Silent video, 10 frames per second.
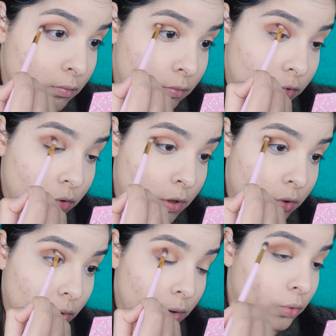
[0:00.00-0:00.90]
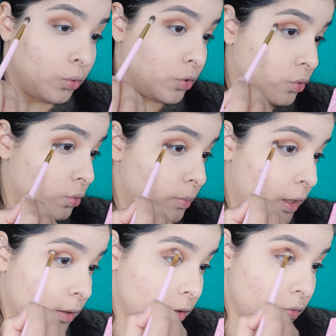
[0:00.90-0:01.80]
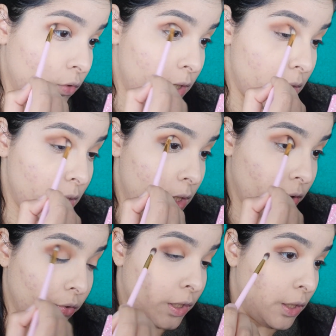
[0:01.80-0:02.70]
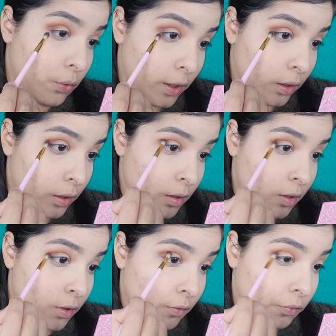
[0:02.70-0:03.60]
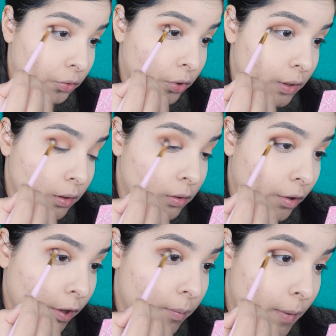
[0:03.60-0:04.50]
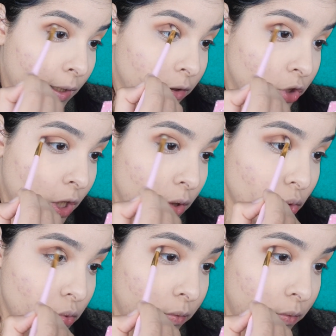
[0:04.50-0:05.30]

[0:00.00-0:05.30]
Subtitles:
So this one also blends really well for a dark matte shadow.